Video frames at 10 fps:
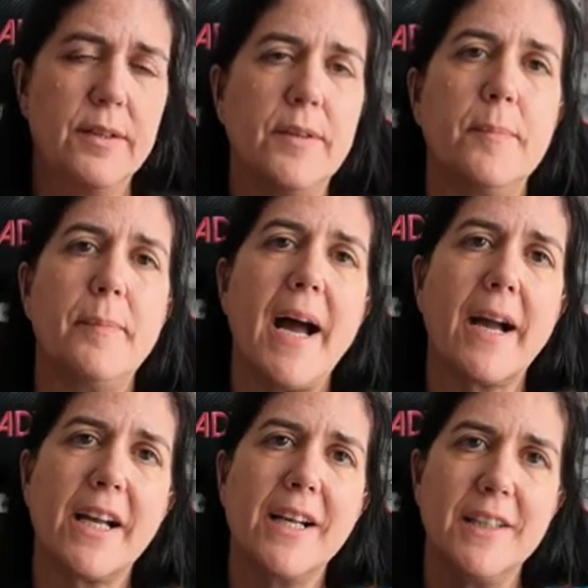the
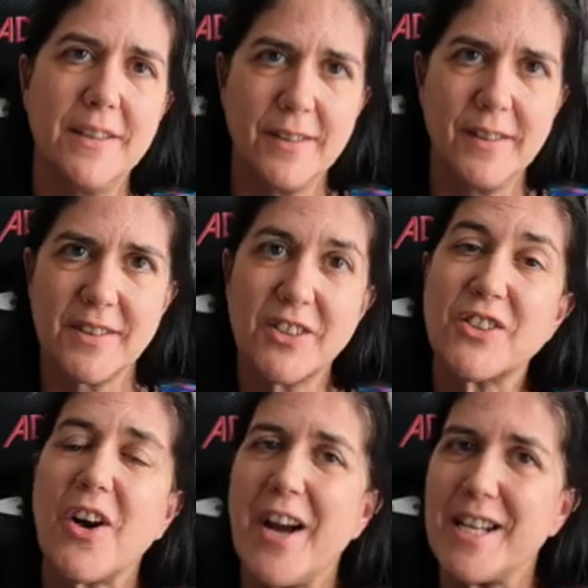back
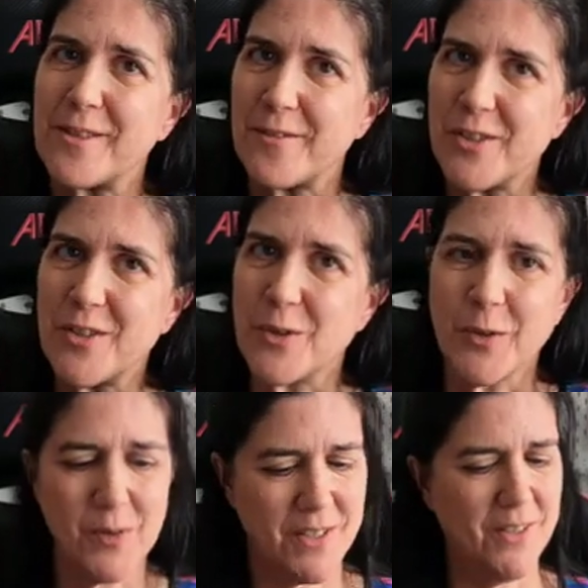side of the
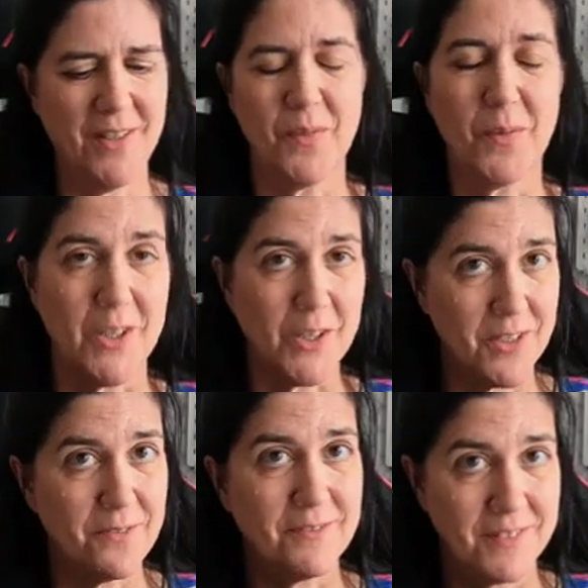shorts
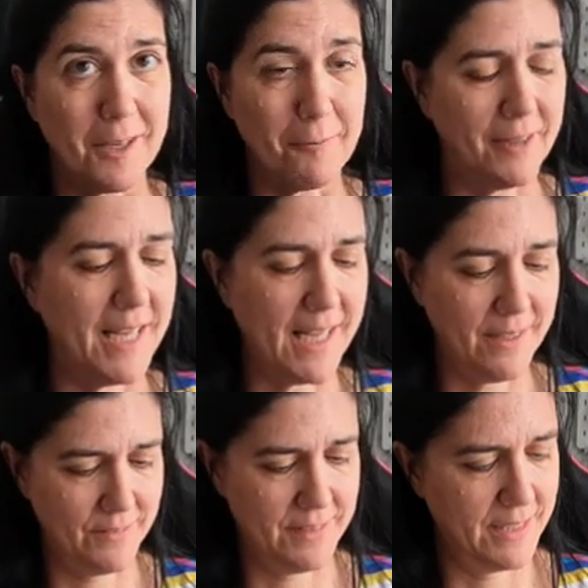looked
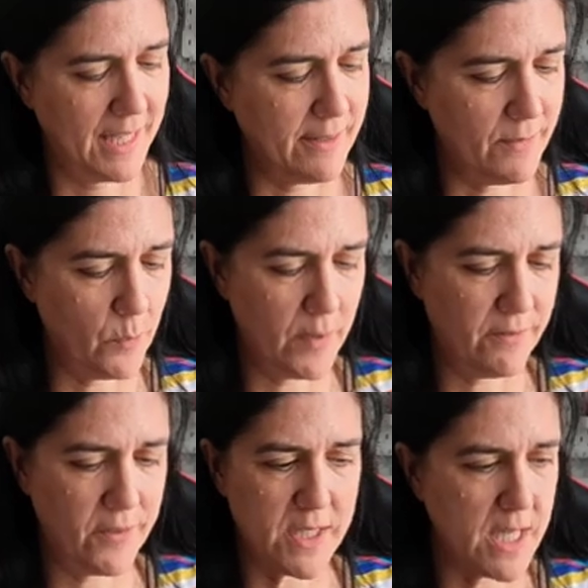lovely, even
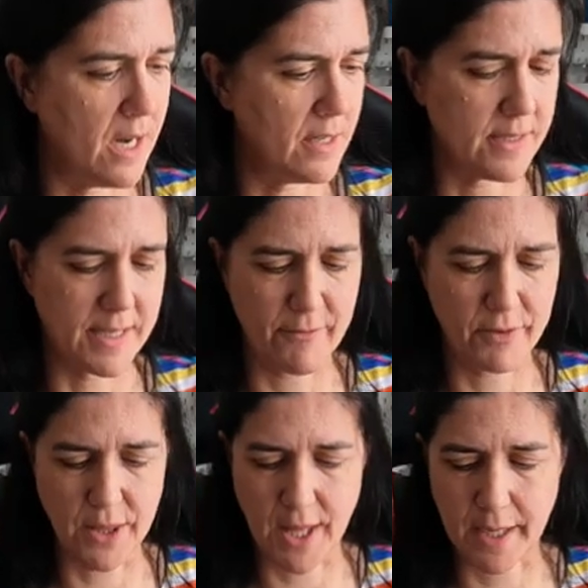with the darts and
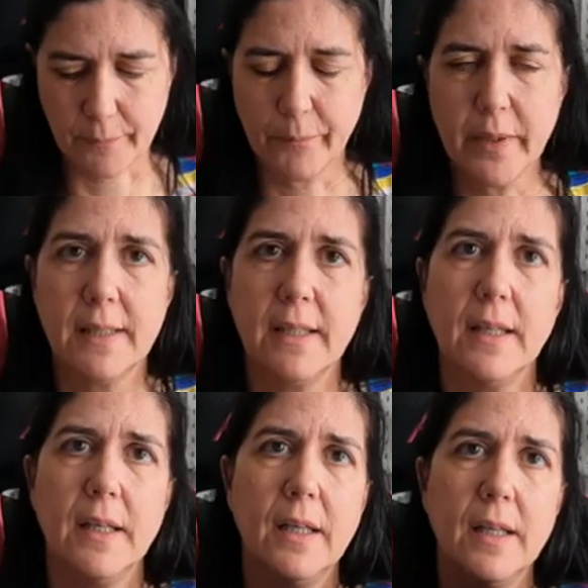everything.
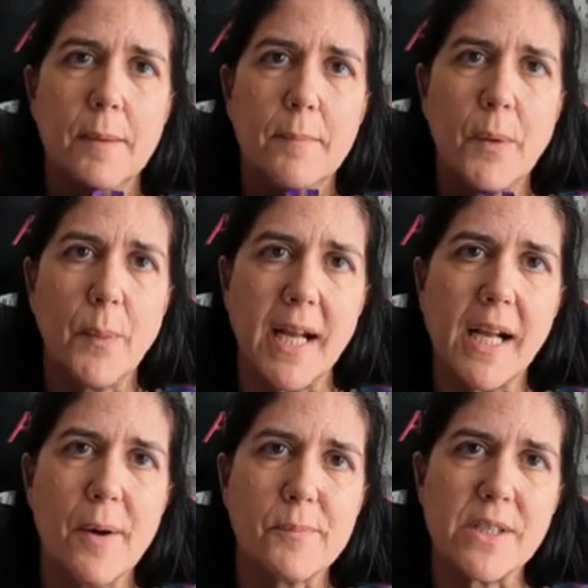But when it
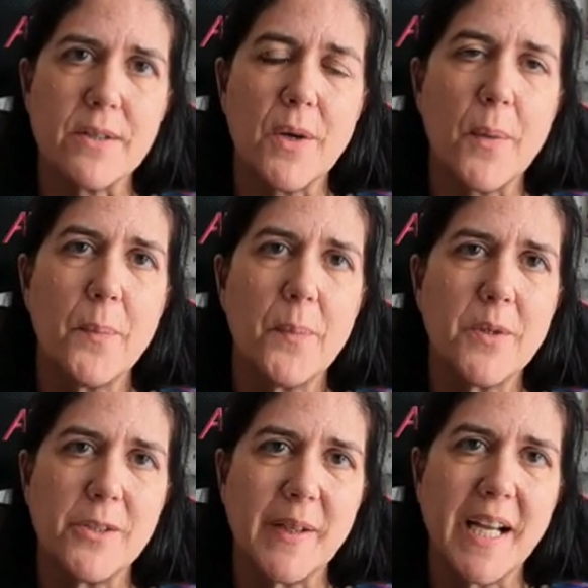come to
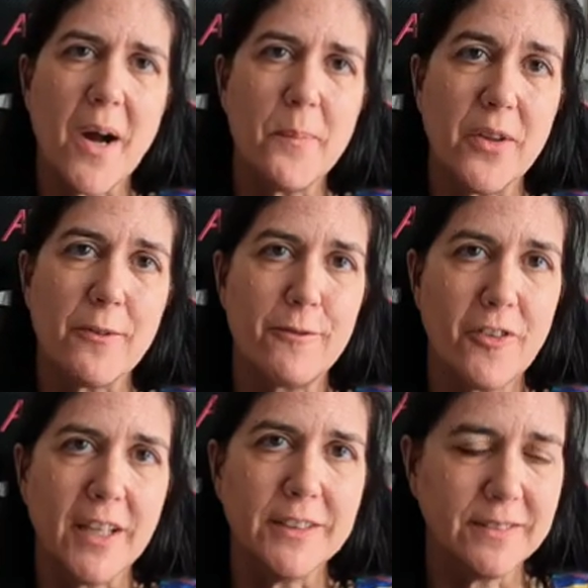doing it up at the
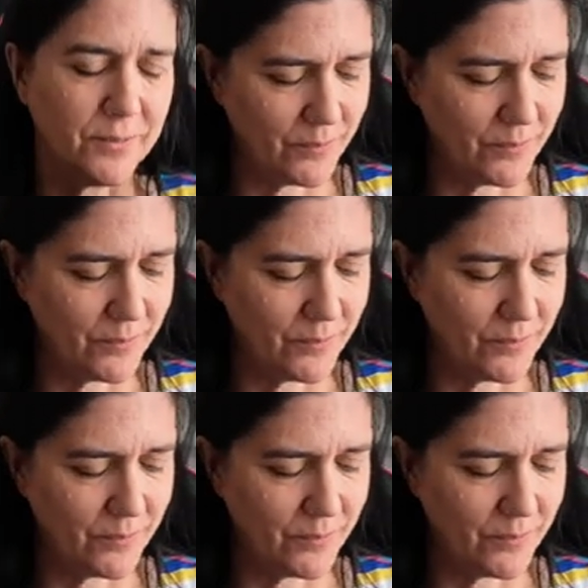front,